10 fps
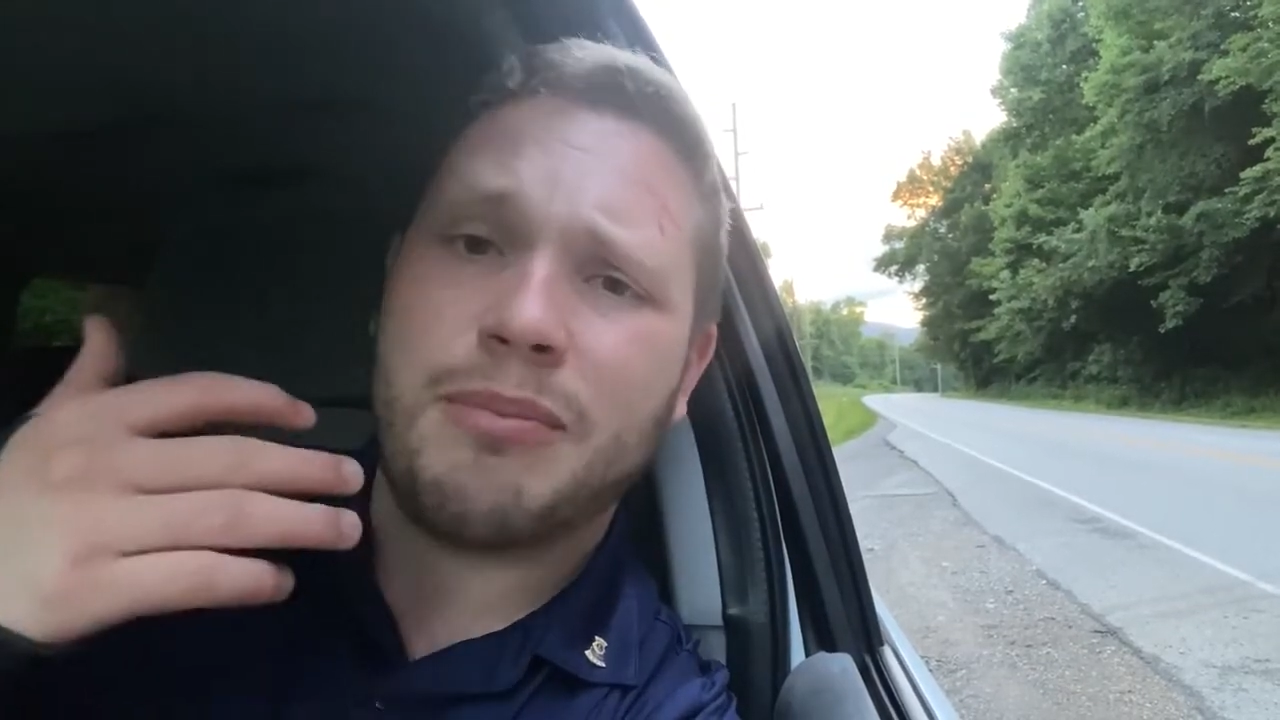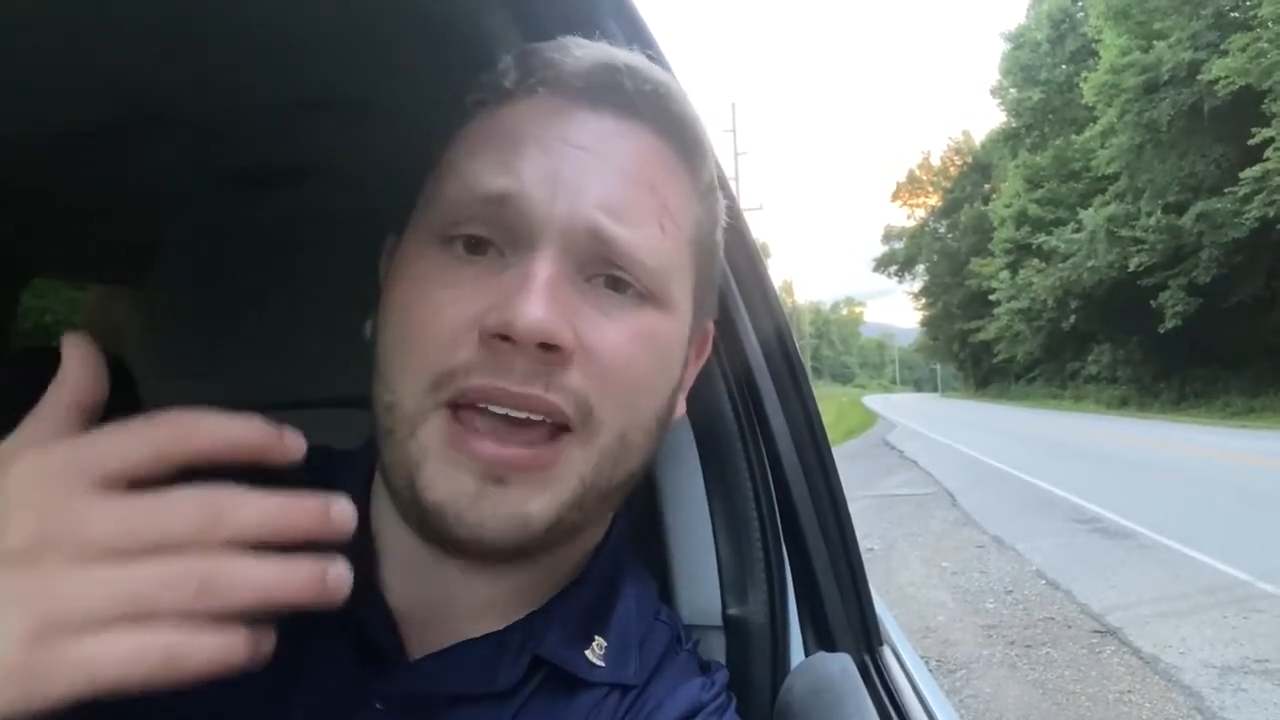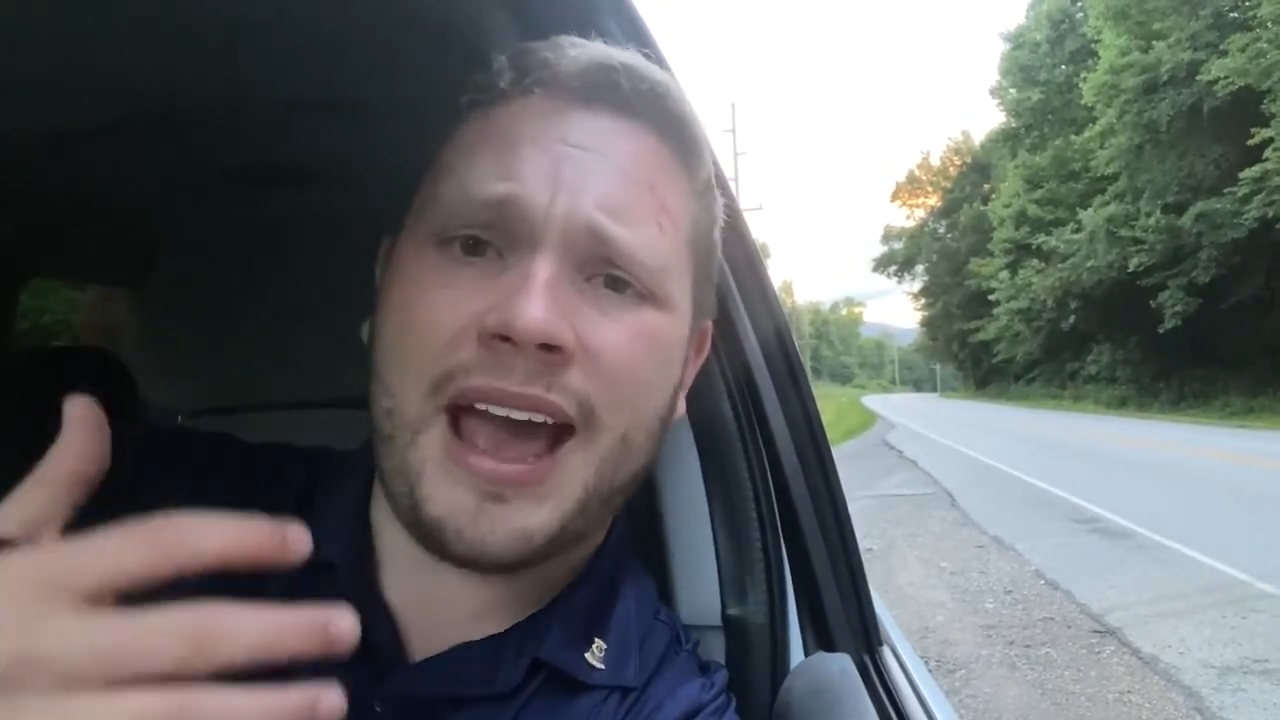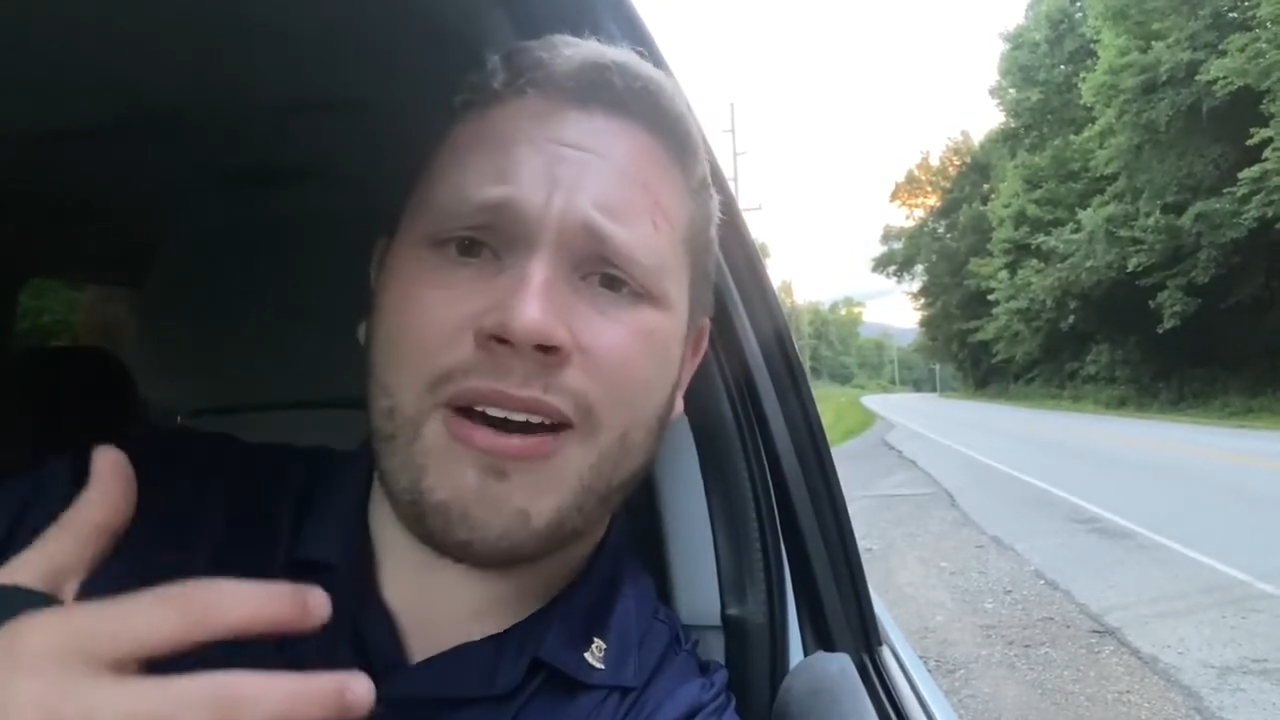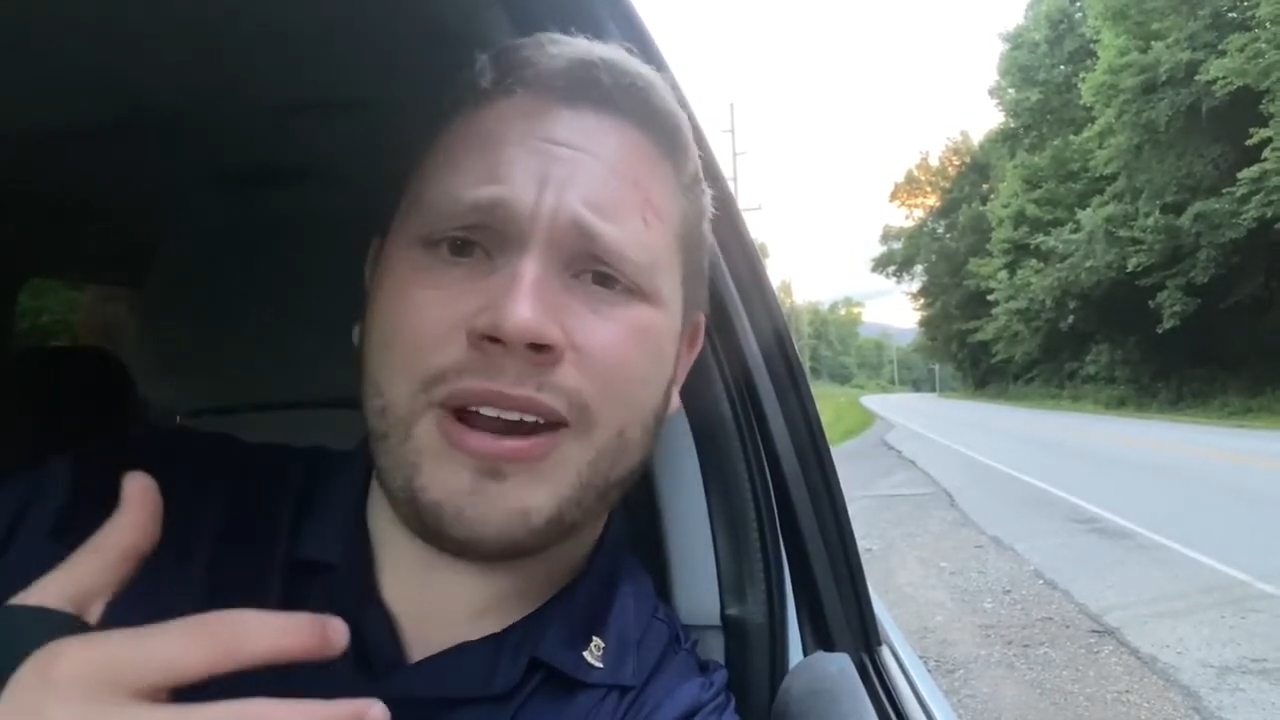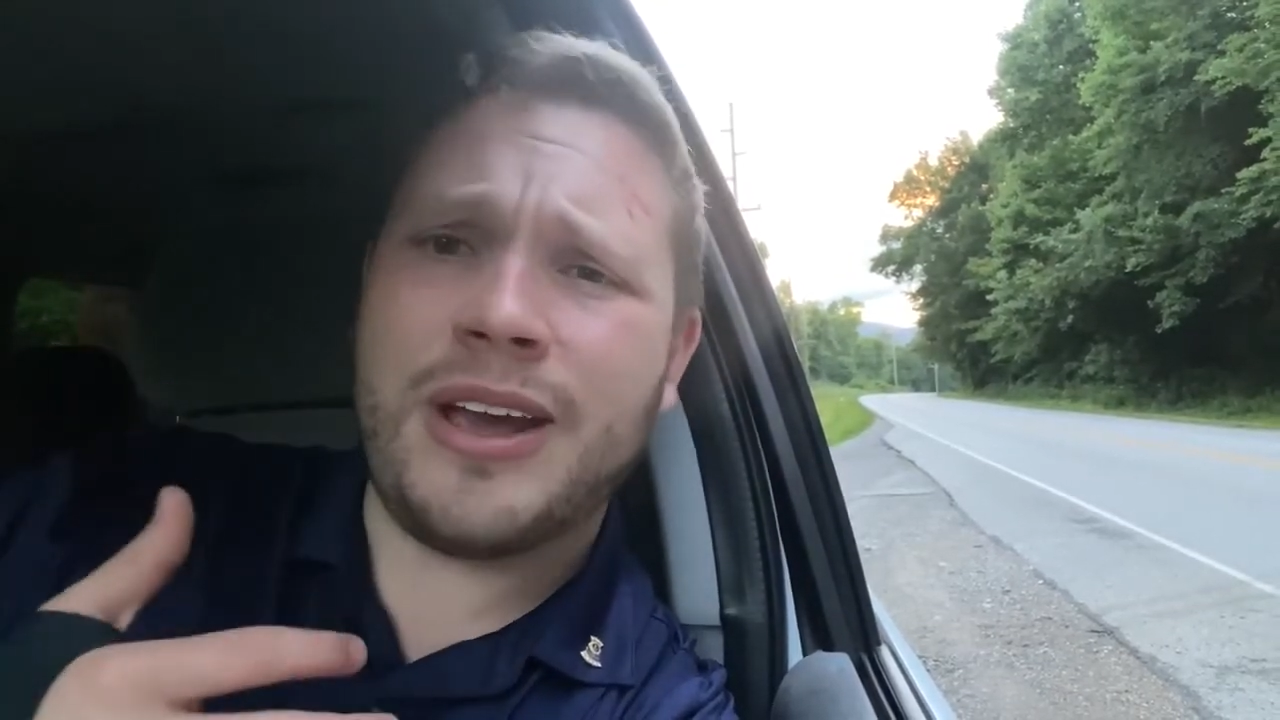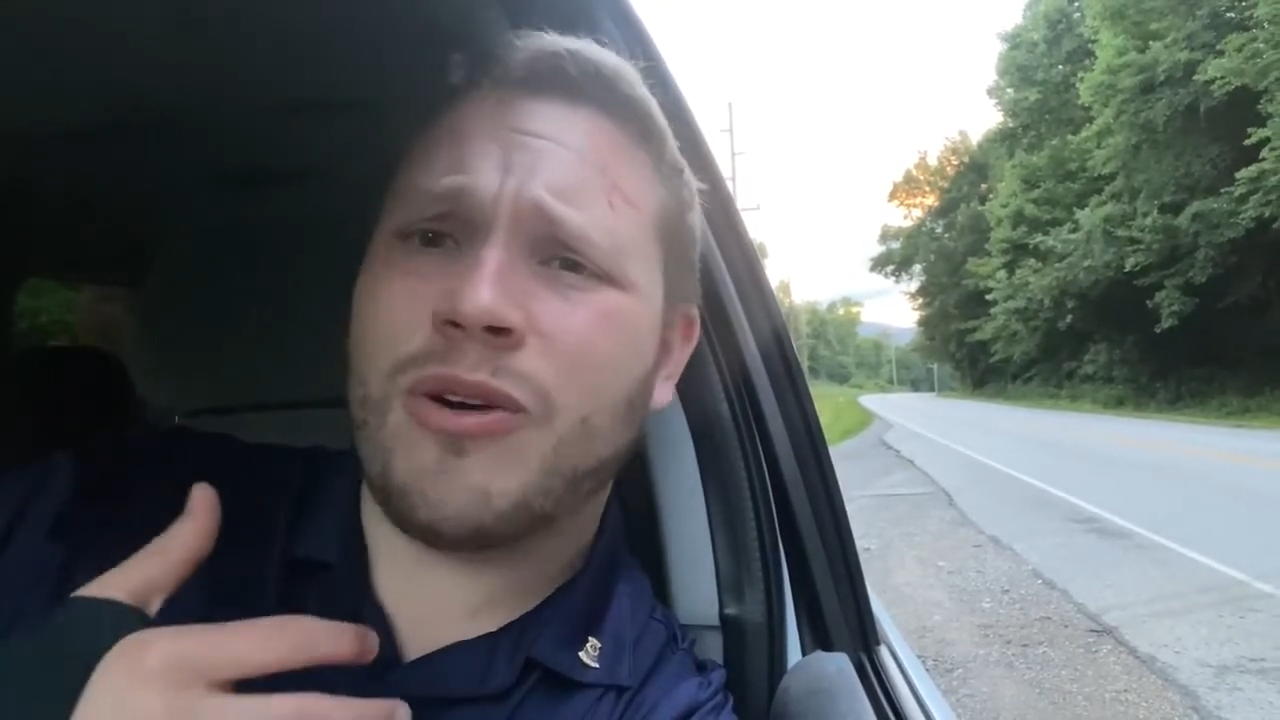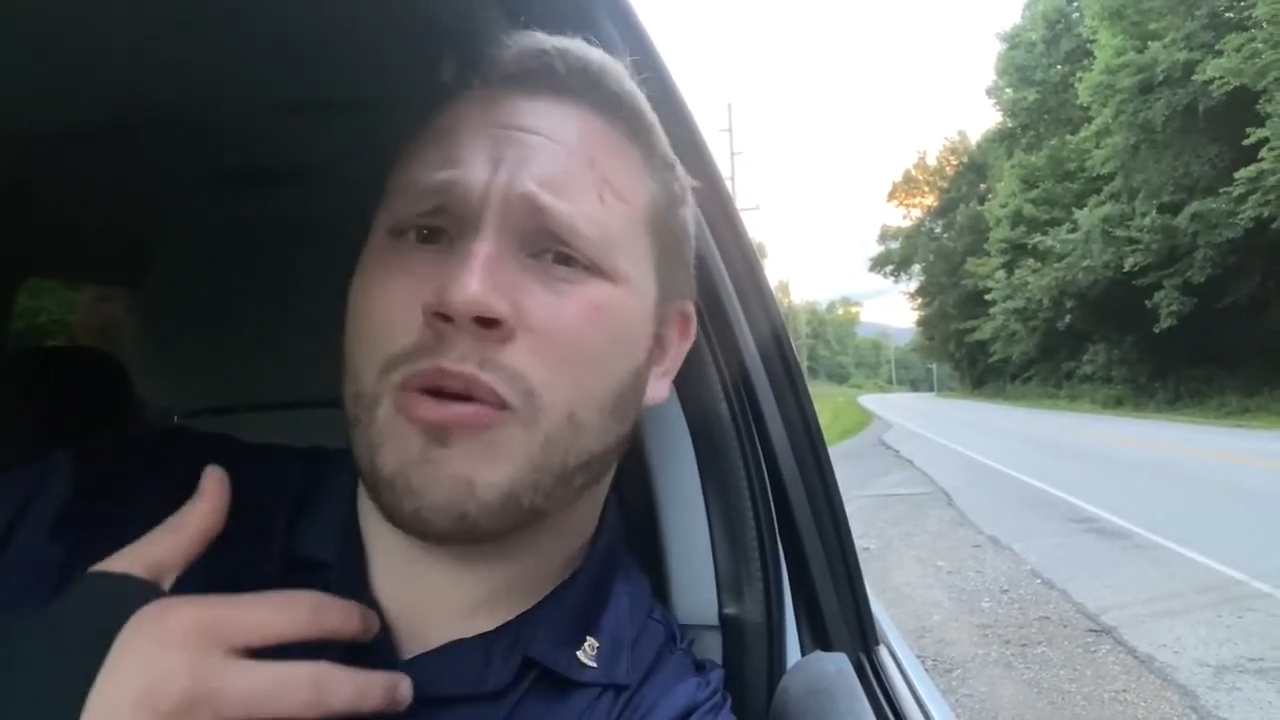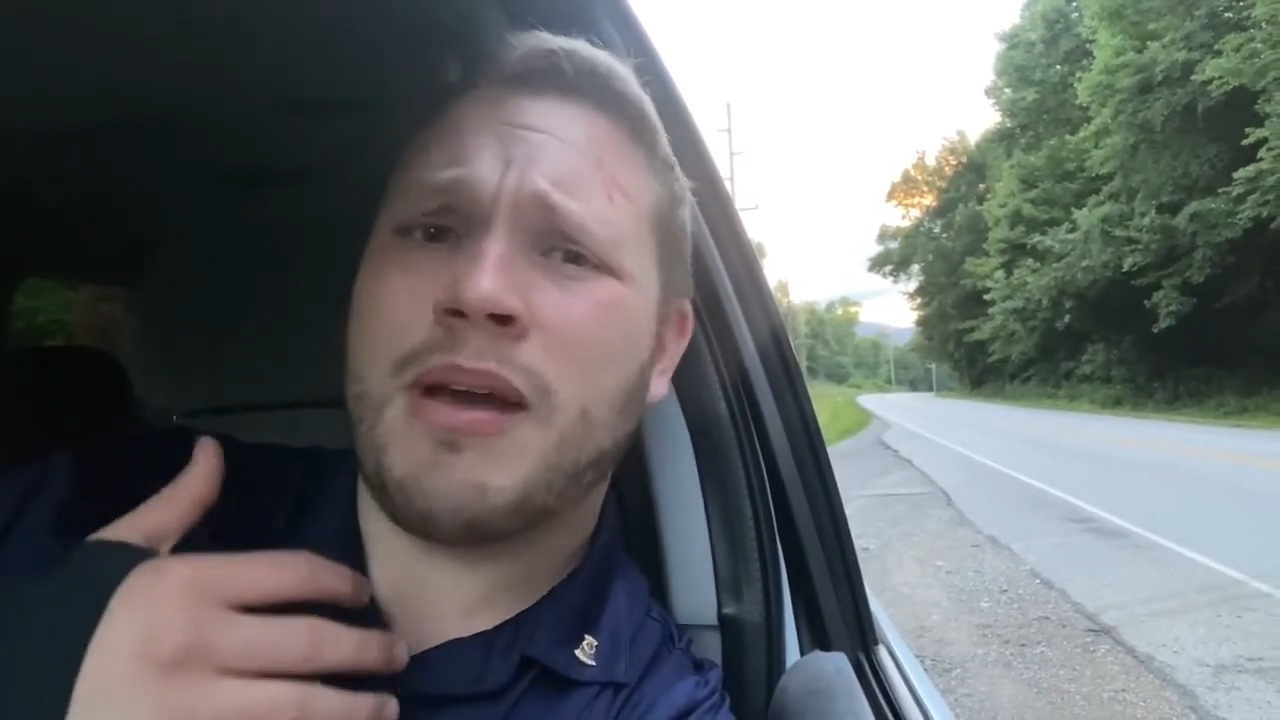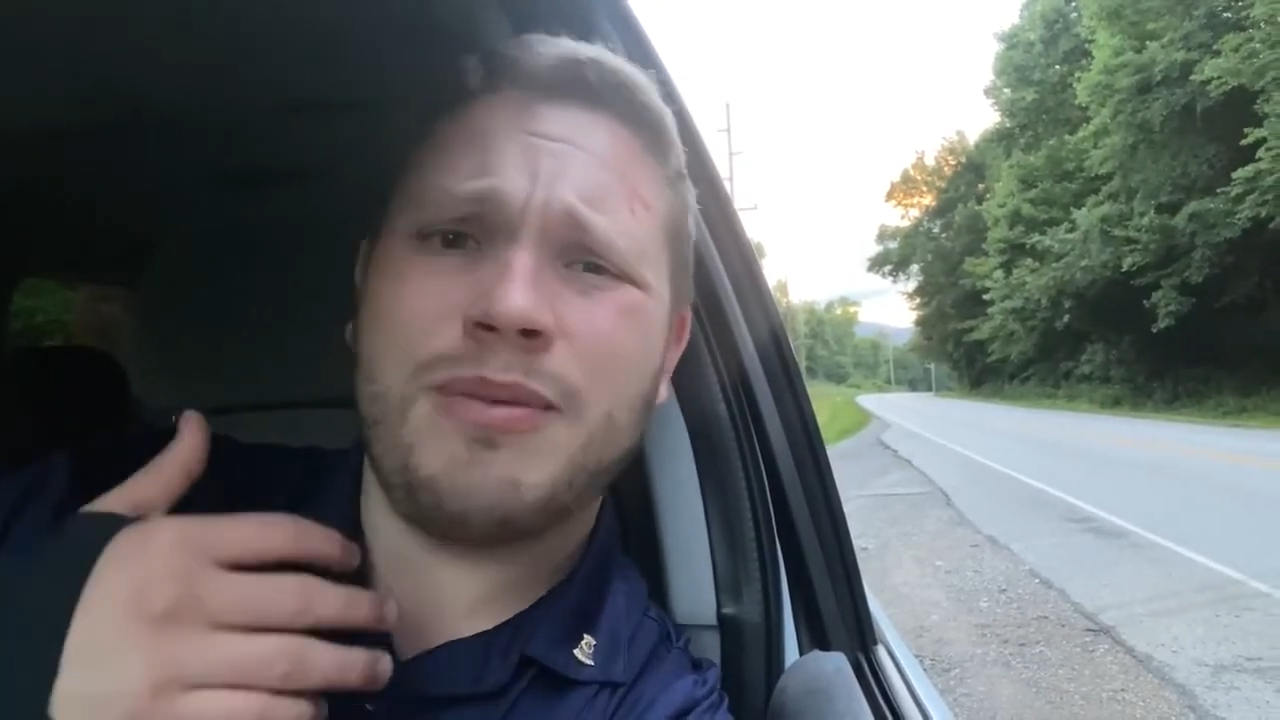county
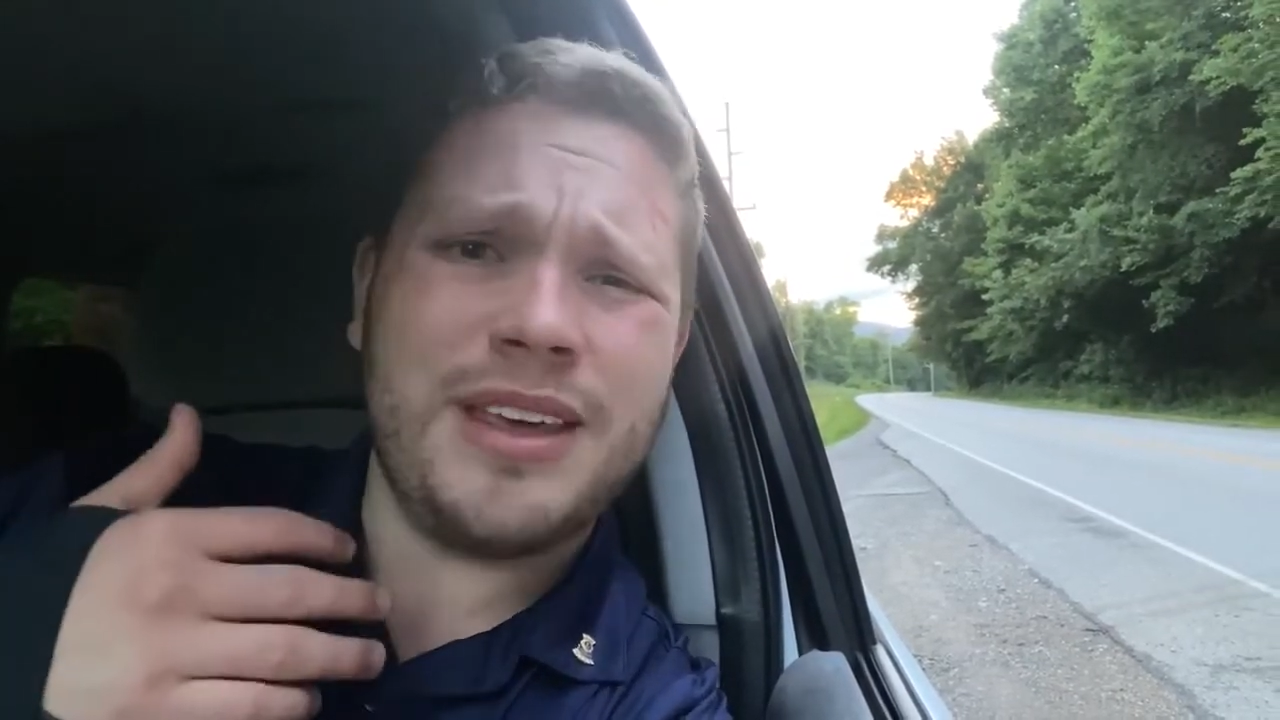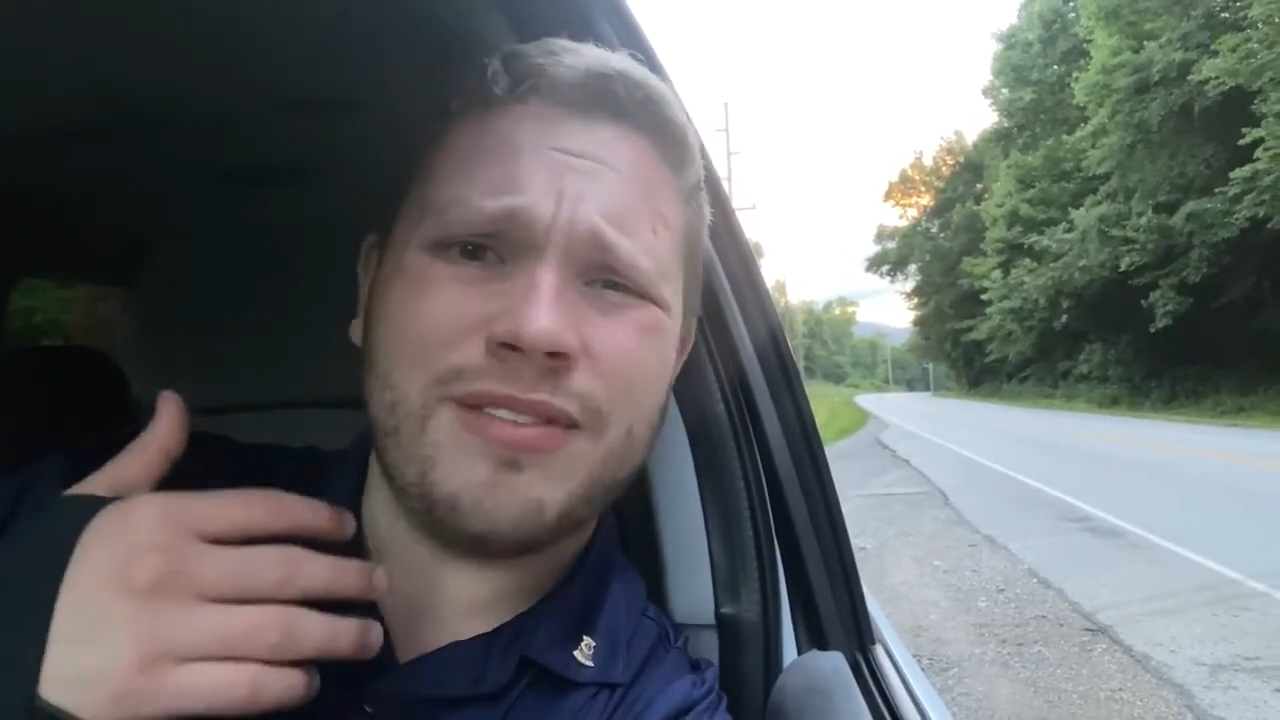or maybe